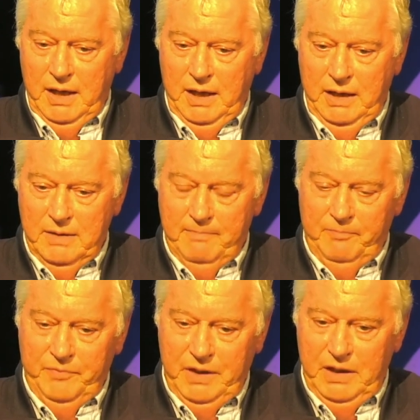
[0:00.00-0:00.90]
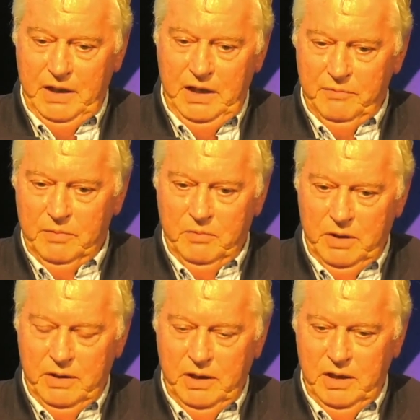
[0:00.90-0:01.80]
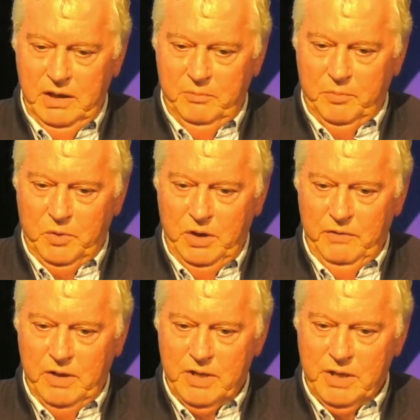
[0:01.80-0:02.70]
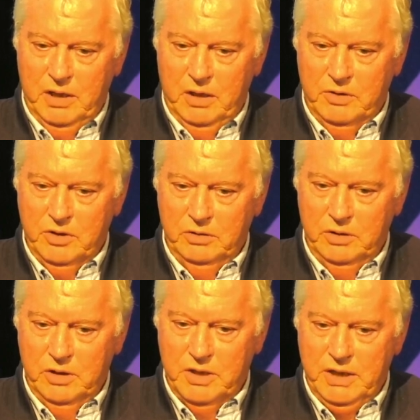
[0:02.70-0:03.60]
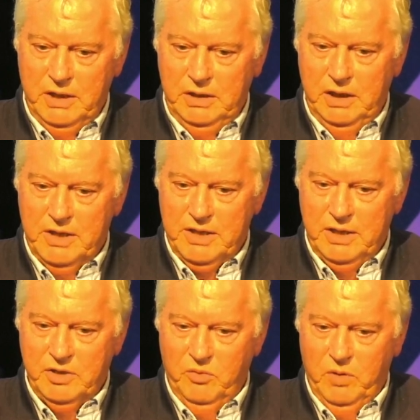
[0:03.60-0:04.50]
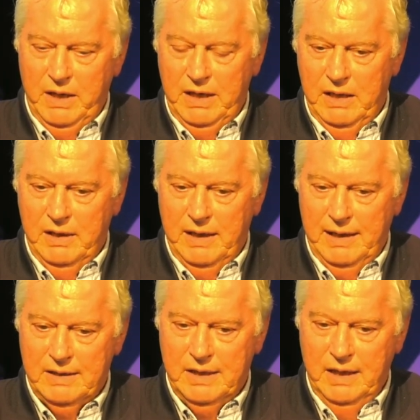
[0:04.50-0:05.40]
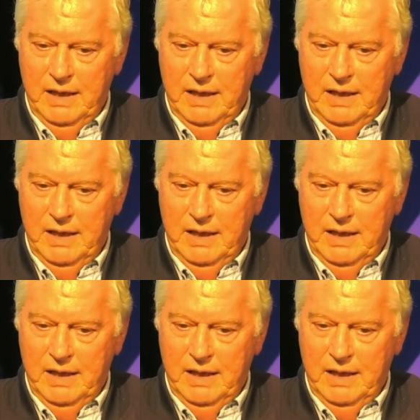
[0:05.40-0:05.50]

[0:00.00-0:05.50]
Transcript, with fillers: And even with the, the previous car, John had designed it in such a way that